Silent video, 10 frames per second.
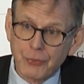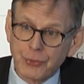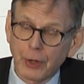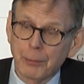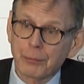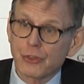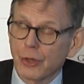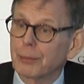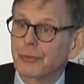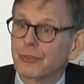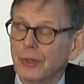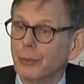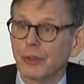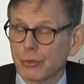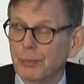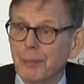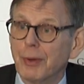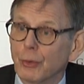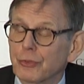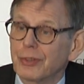from ships which will be
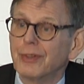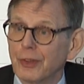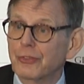built in